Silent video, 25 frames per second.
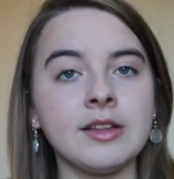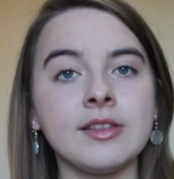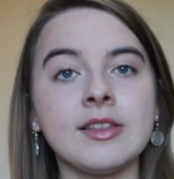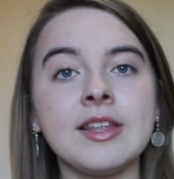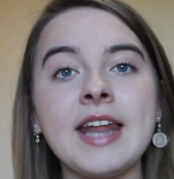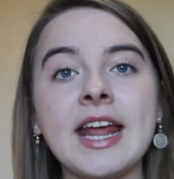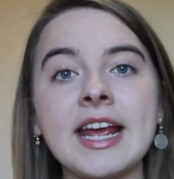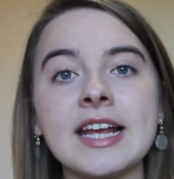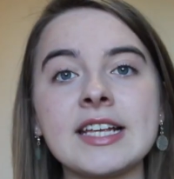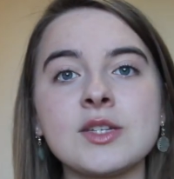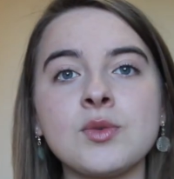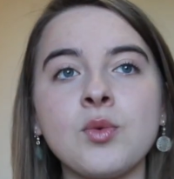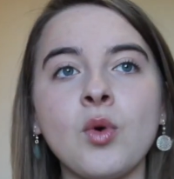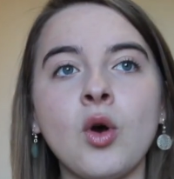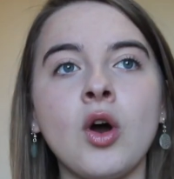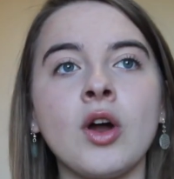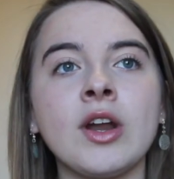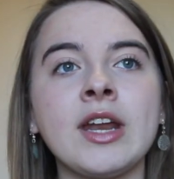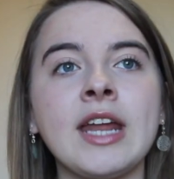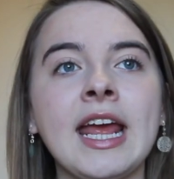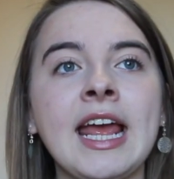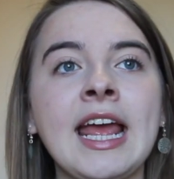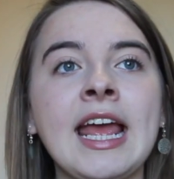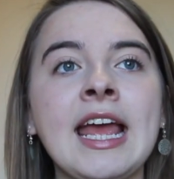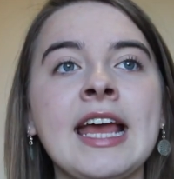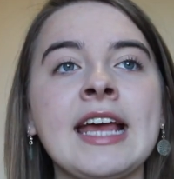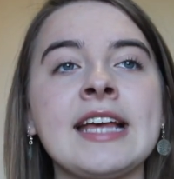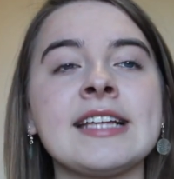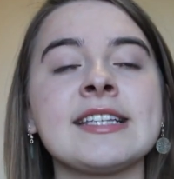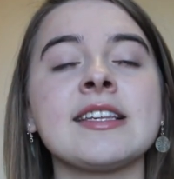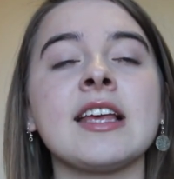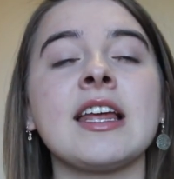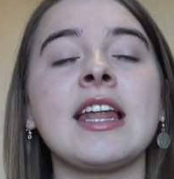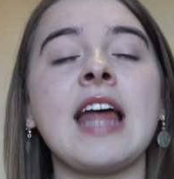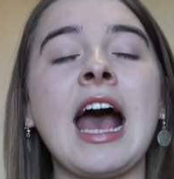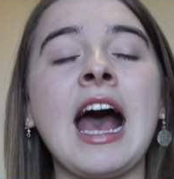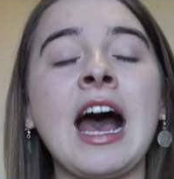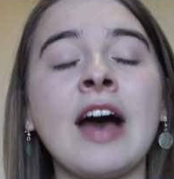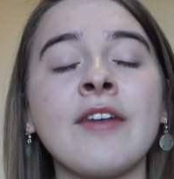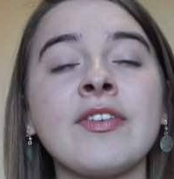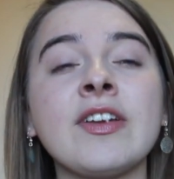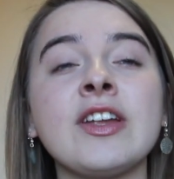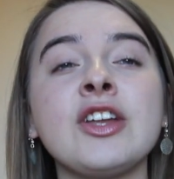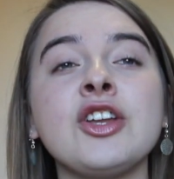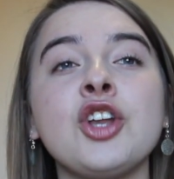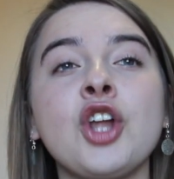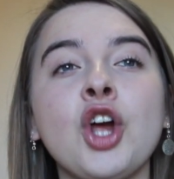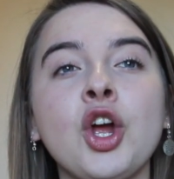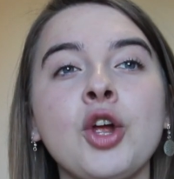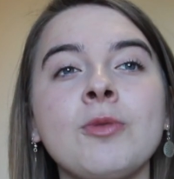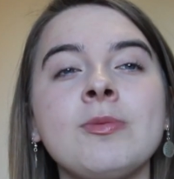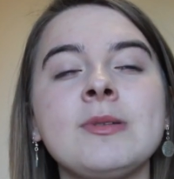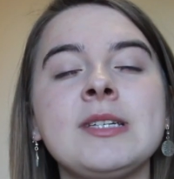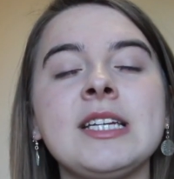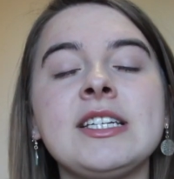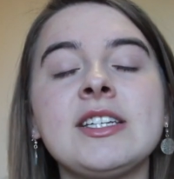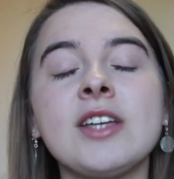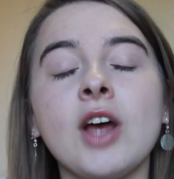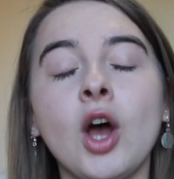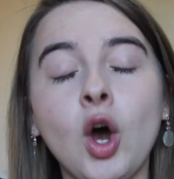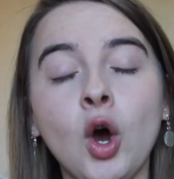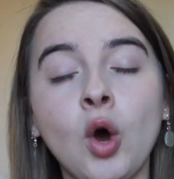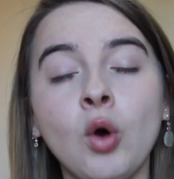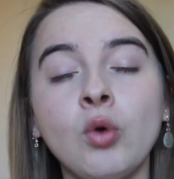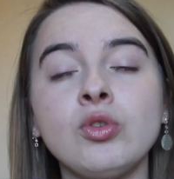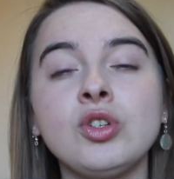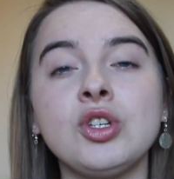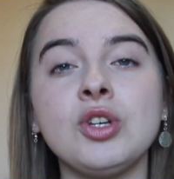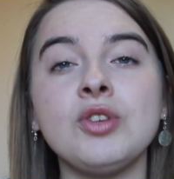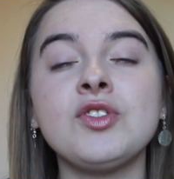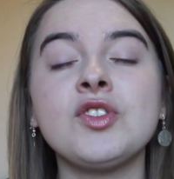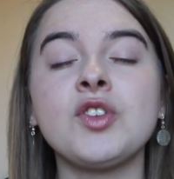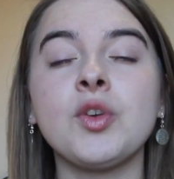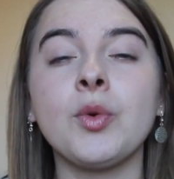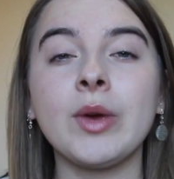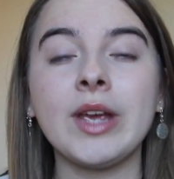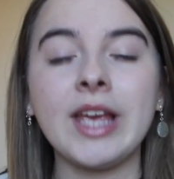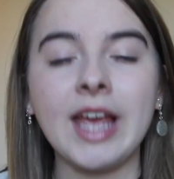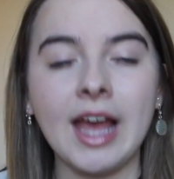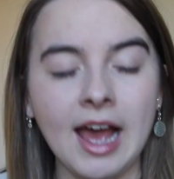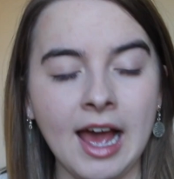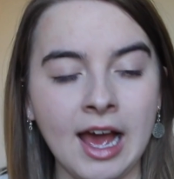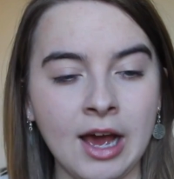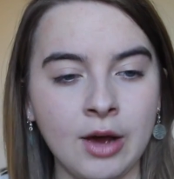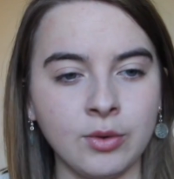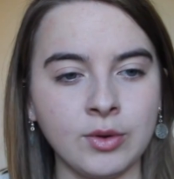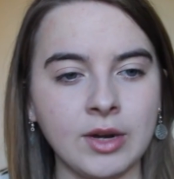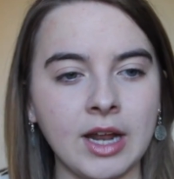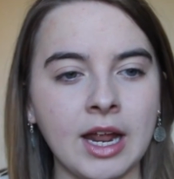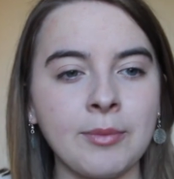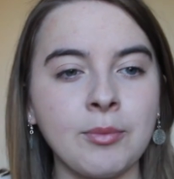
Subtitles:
The next one is having nobody to hold you to account.